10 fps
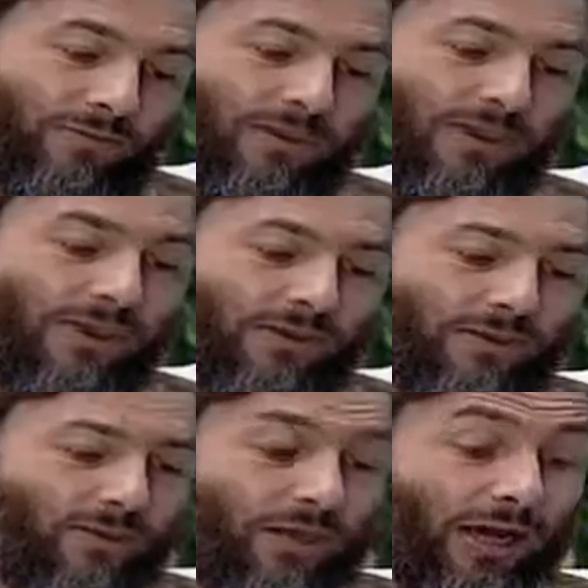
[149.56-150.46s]
recite the
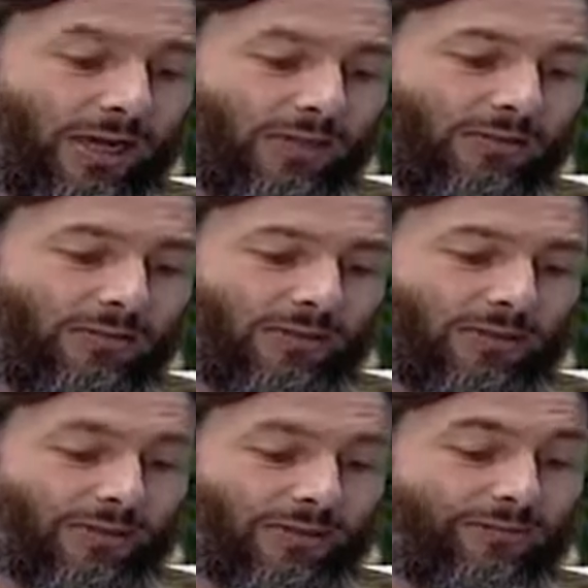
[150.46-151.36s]
Quran
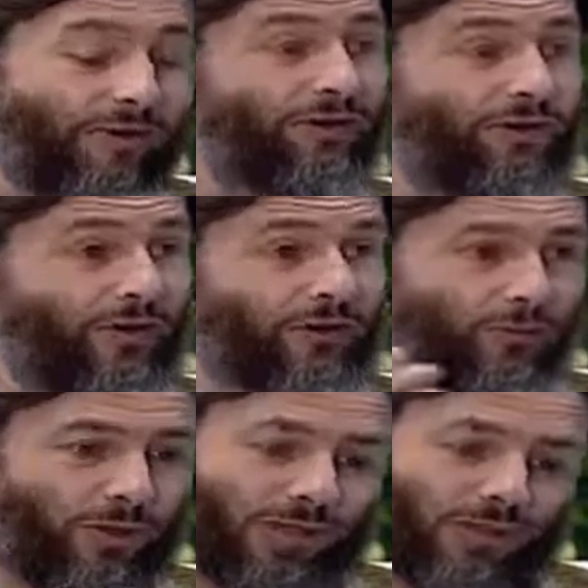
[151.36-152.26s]
in a very
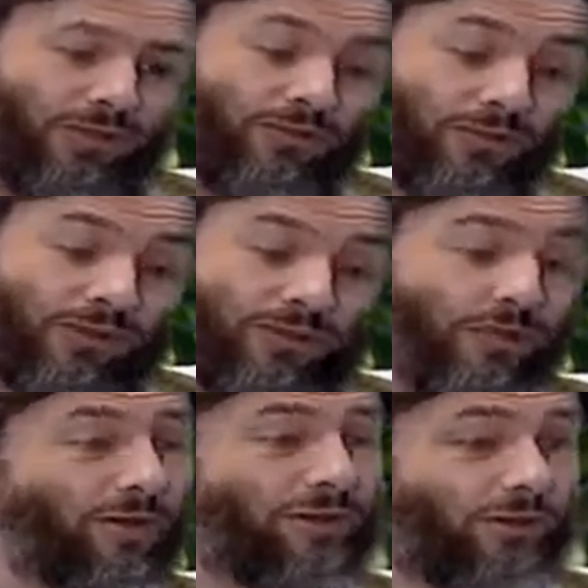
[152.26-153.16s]
fast way during
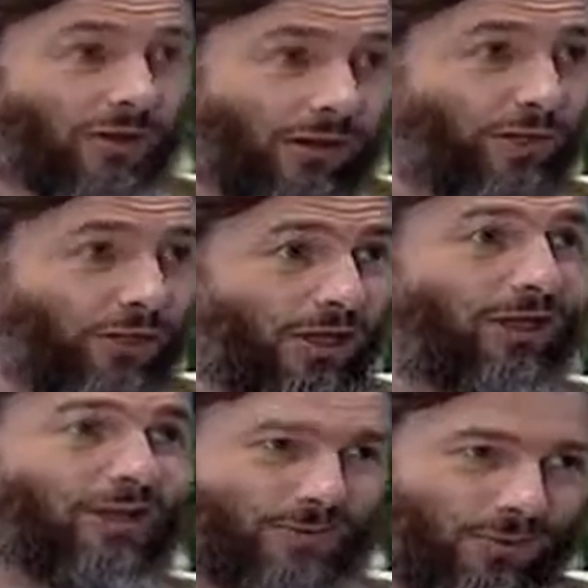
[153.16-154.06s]
the Taraweeh
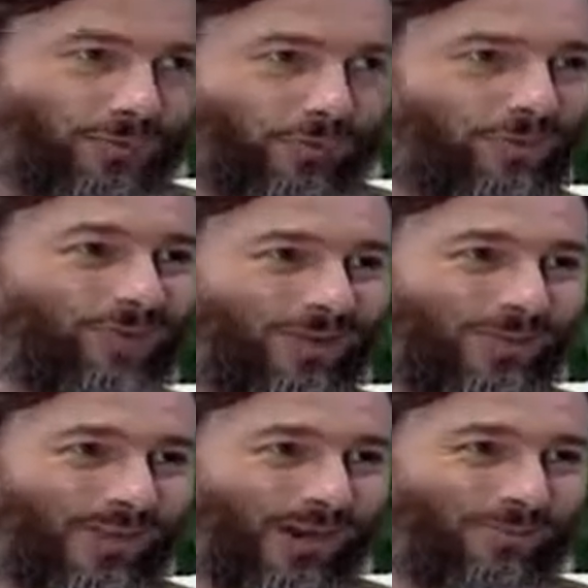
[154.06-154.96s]
or
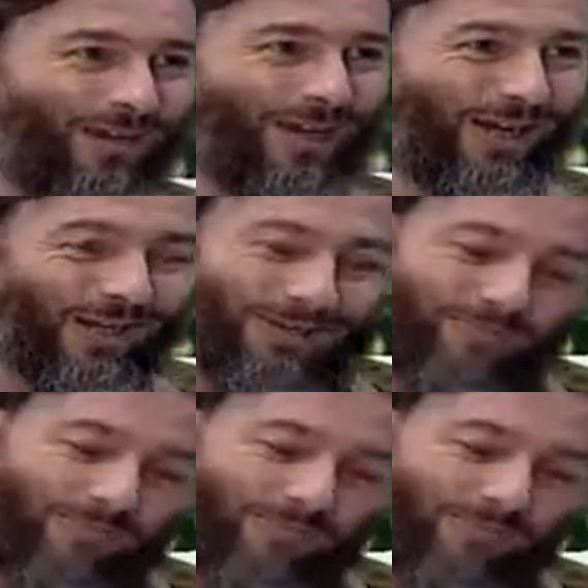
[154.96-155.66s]
Qiyamul Layl.